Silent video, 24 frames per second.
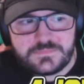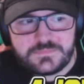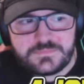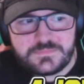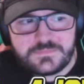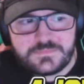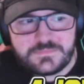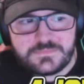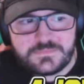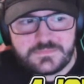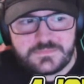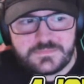
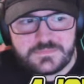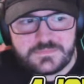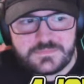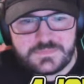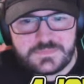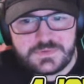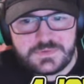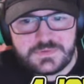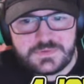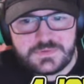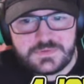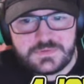
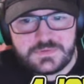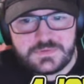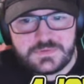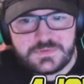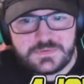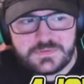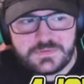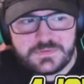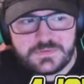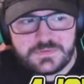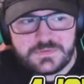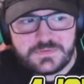
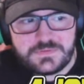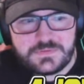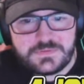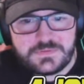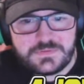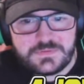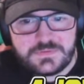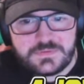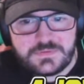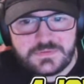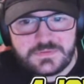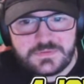
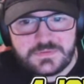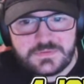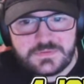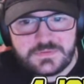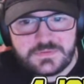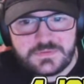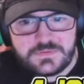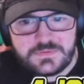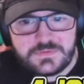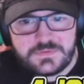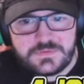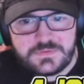
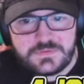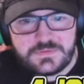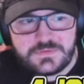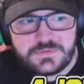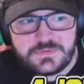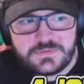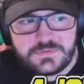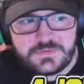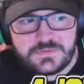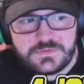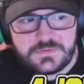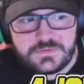
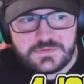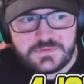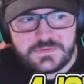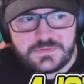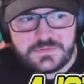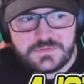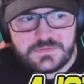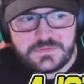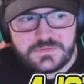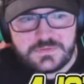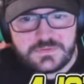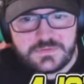
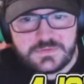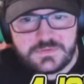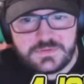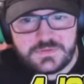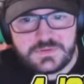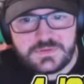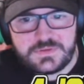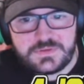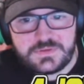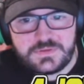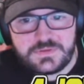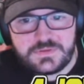
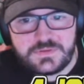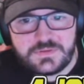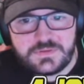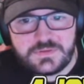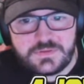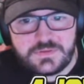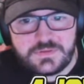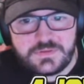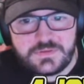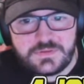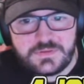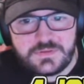
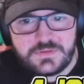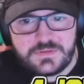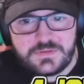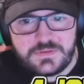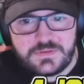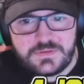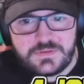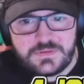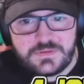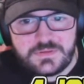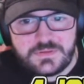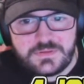
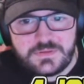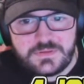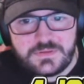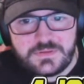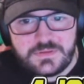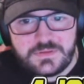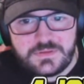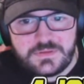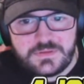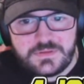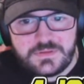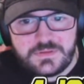
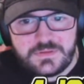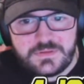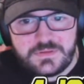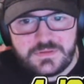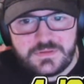The person shown says nothing.